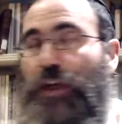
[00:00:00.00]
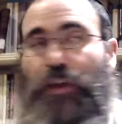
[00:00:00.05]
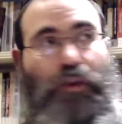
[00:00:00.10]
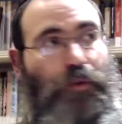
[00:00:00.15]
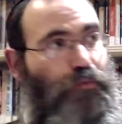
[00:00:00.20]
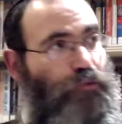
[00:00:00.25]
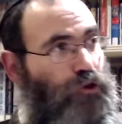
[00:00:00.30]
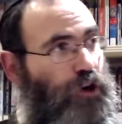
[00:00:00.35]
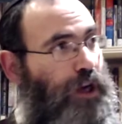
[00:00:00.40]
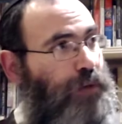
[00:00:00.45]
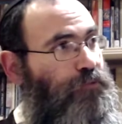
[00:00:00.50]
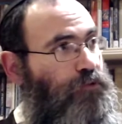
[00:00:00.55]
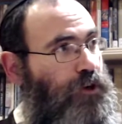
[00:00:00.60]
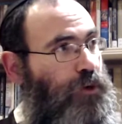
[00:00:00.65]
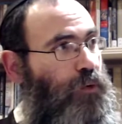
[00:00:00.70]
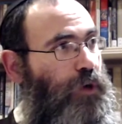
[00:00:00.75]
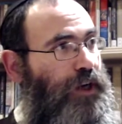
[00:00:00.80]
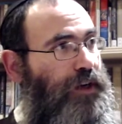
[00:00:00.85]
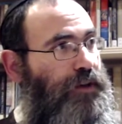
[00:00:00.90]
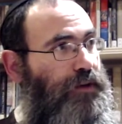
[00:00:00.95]
The primary
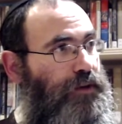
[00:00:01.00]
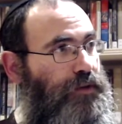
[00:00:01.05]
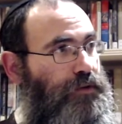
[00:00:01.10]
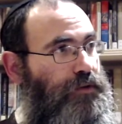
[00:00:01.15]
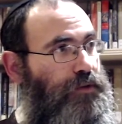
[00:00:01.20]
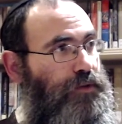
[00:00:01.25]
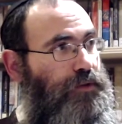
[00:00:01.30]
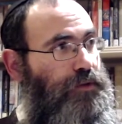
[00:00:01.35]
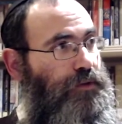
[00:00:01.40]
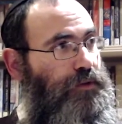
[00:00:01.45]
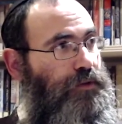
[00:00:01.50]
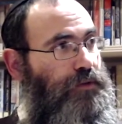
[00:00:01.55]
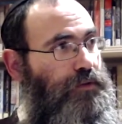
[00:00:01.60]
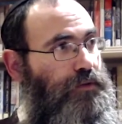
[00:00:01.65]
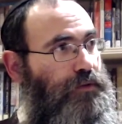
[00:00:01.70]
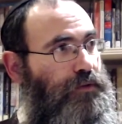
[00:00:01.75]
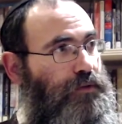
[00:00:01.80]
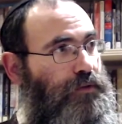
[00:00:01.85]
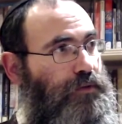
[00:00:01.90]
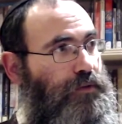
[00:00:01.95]
way is
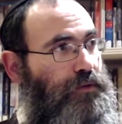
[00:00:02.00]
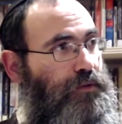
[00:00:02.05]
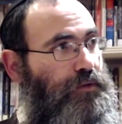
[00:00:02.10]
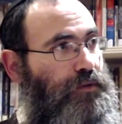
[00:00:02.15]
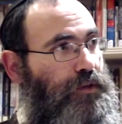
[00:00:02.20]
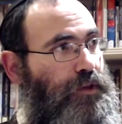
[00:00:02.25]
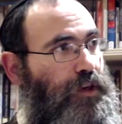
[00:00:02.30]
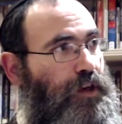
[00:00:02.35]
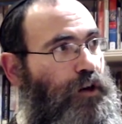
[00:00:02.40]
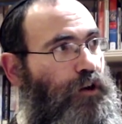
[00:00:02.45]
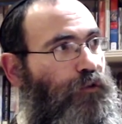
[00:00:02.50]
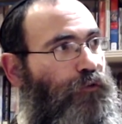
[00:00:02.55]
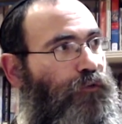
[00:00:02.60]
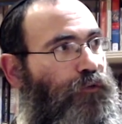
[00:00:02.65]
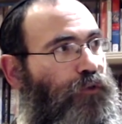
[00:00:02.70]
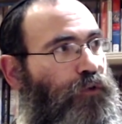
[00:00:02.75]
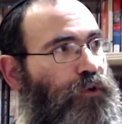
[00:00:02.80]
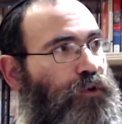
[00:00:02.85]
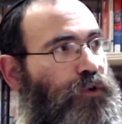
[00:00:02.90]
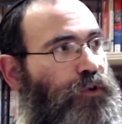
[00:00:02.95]

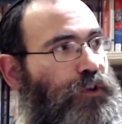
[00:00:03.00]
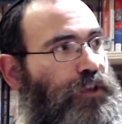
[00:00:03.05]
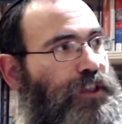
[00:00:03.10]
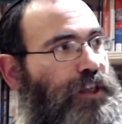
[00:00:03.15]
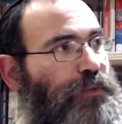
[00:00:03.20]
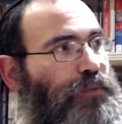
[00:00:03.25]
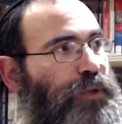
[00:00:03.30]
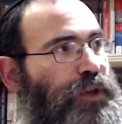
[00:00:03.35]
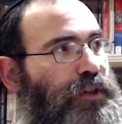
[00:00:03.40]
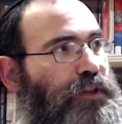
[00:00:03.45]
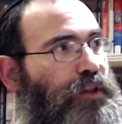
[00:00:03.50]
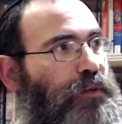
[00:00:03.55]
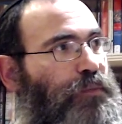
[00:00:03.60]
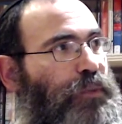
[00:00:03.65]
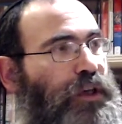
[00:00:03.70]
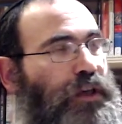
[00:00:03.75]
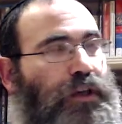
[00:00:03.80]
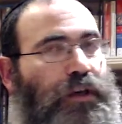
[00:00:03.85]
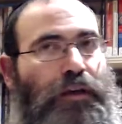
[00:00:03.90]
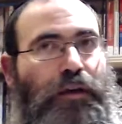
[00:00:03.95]
for something to
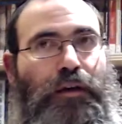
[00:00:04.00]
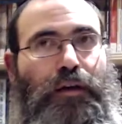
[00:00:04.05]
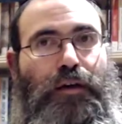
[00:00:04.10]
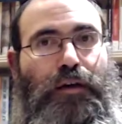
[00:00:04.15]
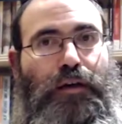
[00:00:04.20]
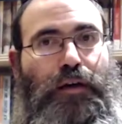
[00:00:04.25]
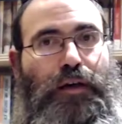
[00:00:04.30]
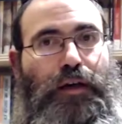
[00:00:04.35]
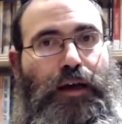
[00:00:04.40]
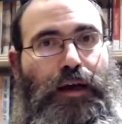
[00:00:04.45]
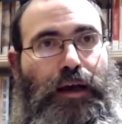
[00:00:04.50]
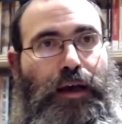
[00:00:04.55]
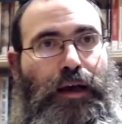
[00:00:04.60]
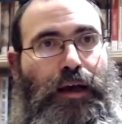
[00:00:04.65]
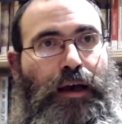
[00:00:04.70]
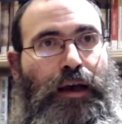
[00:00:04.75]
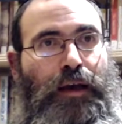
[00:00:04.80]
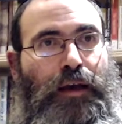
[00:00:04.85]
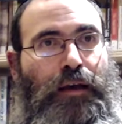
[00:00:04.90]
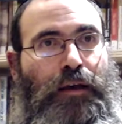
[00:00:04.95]
be
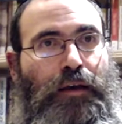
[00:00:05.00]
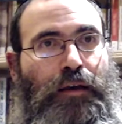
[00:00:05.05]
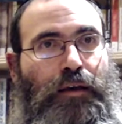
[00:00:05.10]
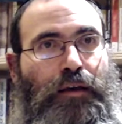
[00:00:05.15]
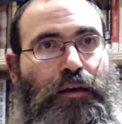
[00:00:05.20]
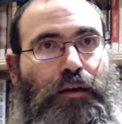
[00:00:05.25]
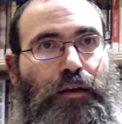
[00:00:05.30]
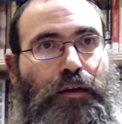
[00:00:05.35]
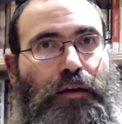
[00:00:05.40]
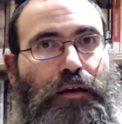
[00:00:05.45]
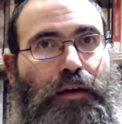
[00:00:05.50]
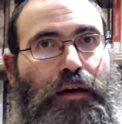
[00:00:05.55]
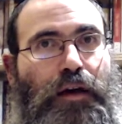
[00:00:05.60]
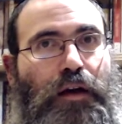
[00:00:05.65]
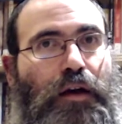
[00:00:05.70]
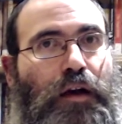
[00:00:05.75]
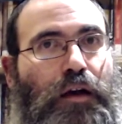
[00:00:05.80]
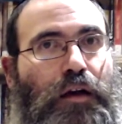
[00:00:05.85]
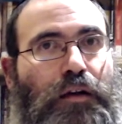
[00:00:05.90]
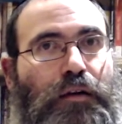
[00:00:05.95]
in
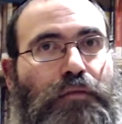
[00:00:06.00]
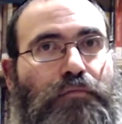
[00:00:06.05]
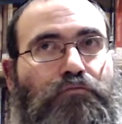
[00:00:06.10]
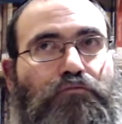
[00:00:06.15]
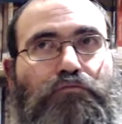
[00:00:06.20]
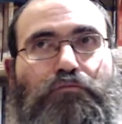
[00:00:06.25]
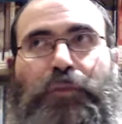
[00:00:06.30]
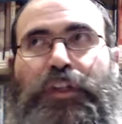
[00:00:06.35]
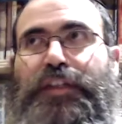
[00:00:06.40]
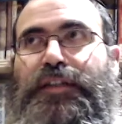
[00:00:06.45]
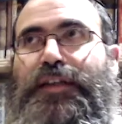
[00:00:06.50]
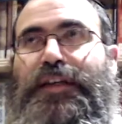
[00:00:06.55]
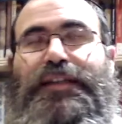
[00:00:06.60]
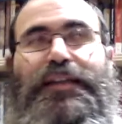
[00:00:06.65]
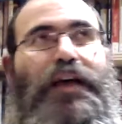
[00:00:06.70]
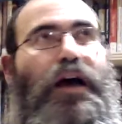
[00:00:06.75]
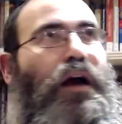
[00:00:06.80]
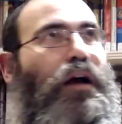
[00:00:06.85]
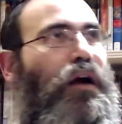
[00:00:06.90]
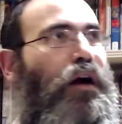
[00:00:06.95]
a sense,
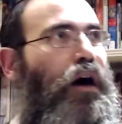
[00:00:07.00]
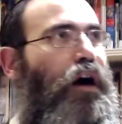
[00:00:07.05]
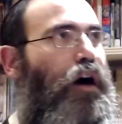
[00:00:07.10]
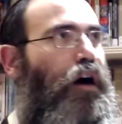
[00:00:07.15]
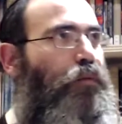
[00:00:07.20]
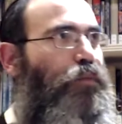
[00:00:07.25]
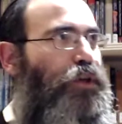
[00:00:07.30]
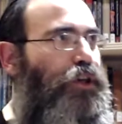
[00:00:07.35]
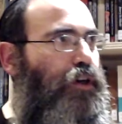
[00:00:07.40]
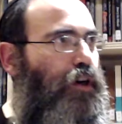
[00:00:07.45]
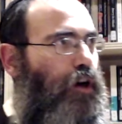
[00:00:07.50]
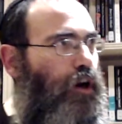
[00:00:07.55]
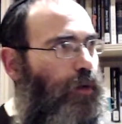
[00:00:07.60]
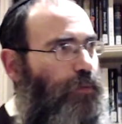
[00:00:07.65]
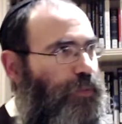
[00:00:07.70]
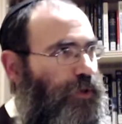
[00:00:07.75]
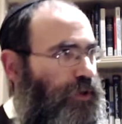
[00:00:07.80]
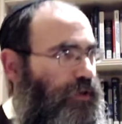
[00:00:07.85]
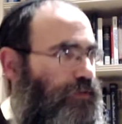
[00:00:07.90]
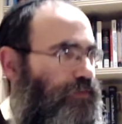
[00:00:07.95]
a carbon
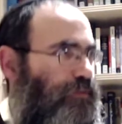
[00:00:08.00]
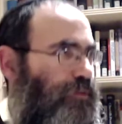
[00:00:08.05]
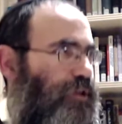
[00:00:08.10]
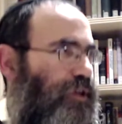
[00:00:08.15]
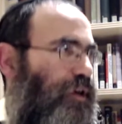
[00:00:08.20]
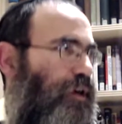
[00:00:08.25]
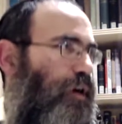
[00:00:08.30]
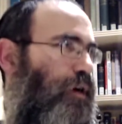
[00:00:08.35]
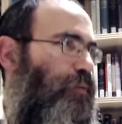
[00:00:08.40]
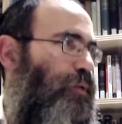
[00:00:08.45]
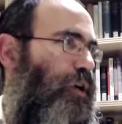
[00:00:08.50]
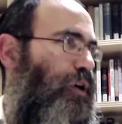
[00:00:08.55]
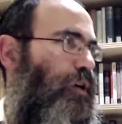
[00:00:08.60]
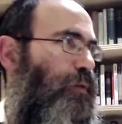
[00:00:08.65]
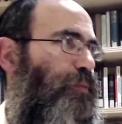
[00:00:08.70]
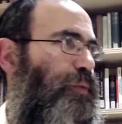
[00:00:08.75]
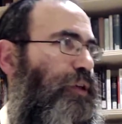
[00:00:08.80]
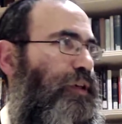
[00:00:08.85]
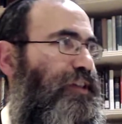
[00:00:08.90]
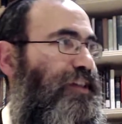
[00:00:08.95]
copy. What's a carbon
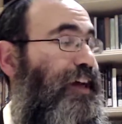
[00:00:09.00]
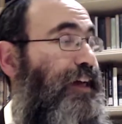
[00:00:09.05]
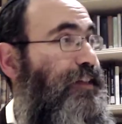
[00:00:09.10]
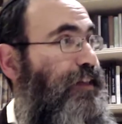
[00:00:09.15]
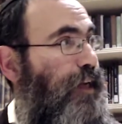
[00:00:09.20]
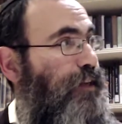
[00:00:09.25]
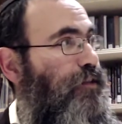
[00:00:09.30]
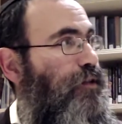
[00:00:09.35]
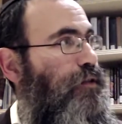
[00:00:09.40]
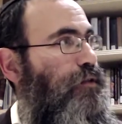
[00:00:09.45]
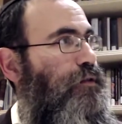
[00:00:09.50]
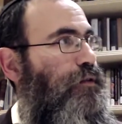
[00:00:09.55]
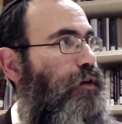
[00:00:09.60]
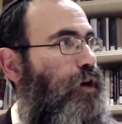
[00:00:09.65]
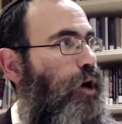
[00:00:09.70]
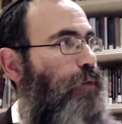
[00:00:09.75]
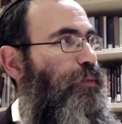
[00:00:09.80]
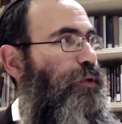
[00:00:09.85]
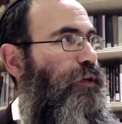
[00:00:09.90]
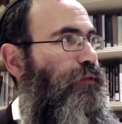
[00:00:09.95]
copy? It's an identical
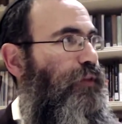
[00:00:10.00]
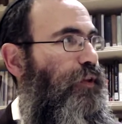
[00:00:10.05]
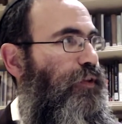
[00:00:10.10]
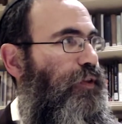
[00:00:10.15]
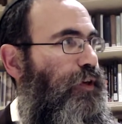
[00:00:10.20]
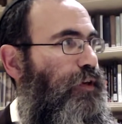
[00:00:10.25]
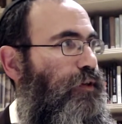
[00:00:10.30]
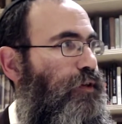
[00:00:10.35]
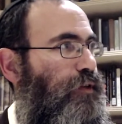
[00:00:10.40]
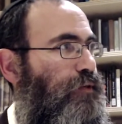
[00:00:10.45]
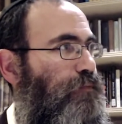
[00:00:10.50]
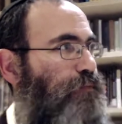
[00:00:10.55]
copy of the thing.